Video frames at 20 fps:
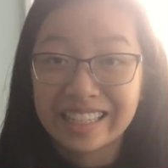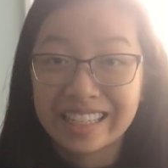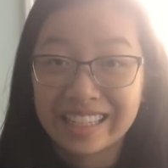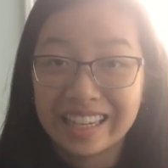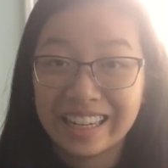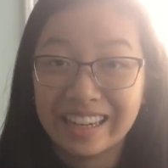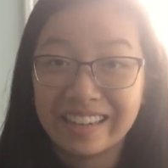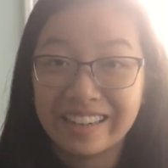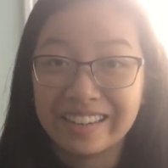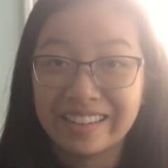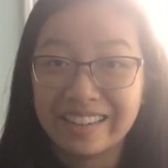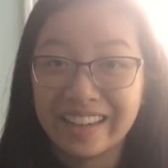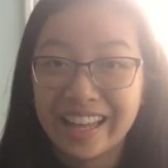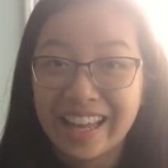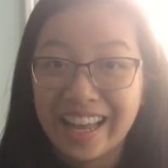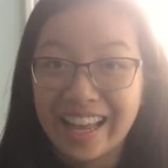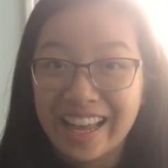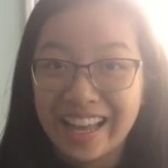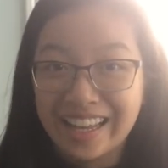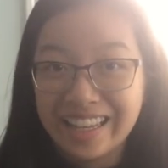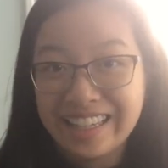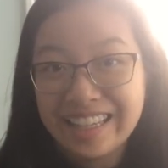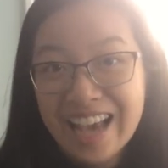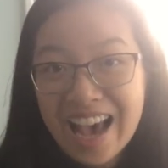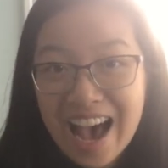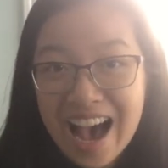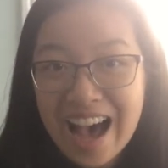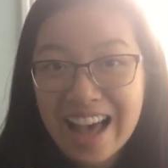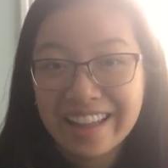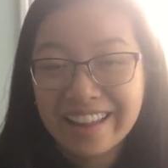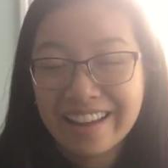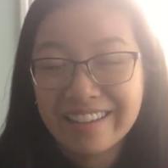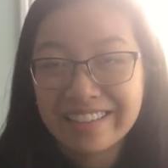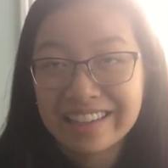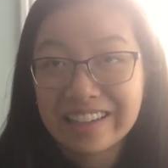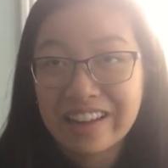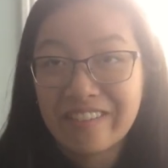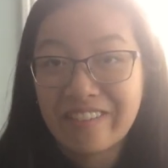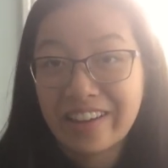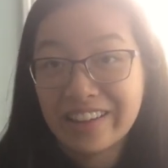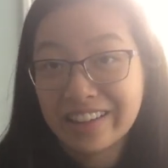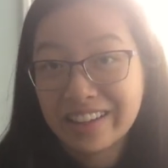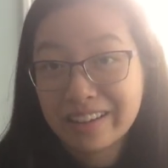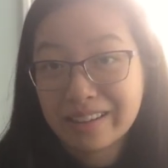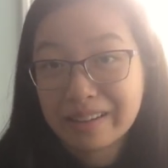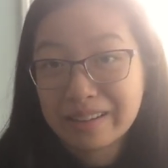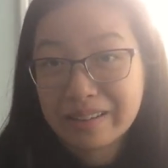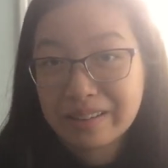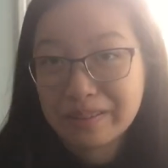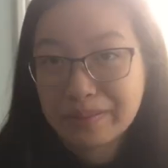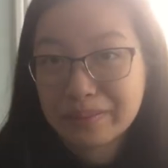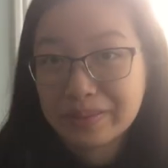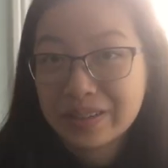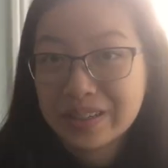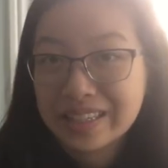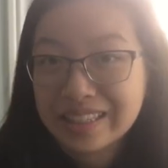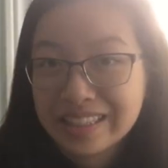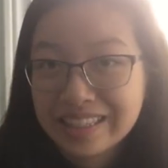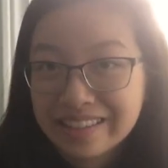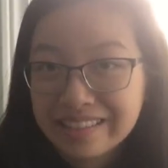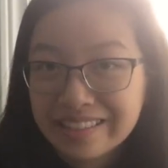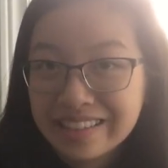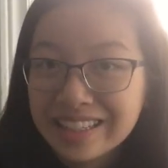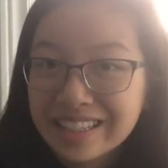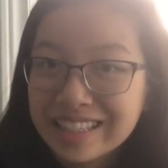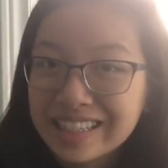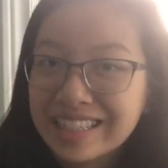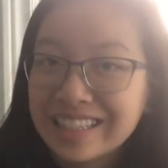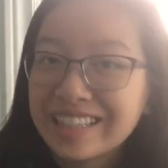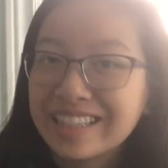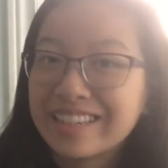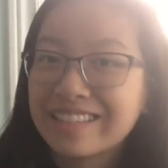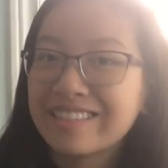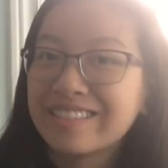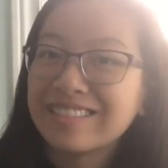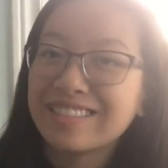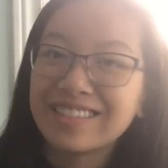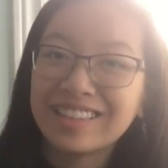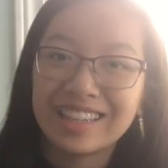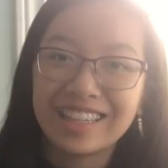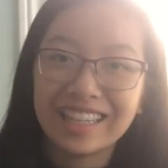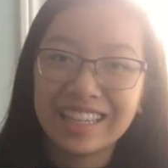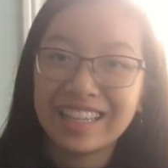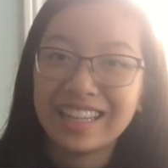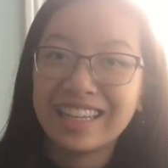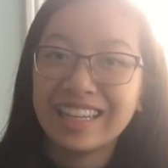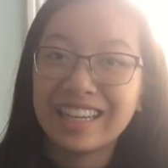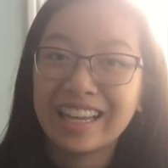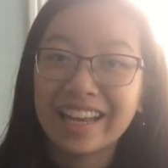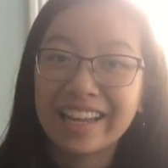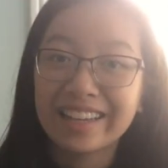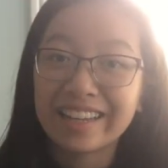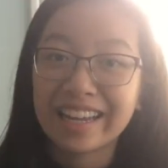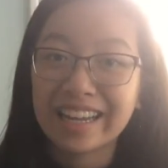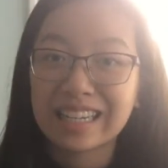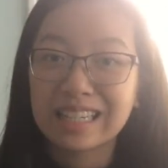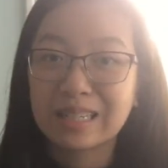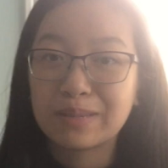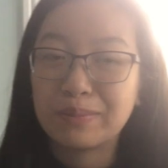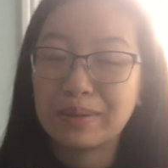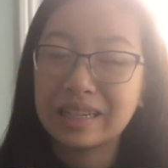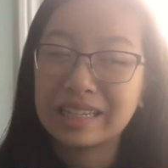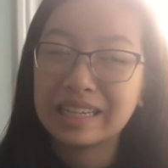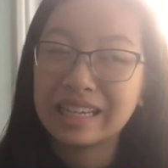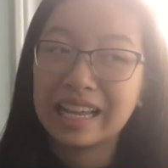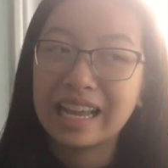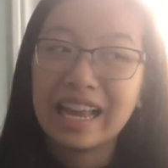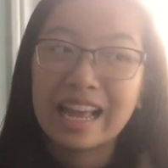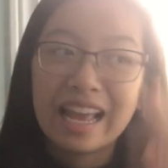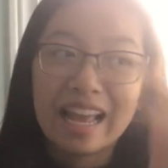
So yeah, that was a fun little prelude to the next book,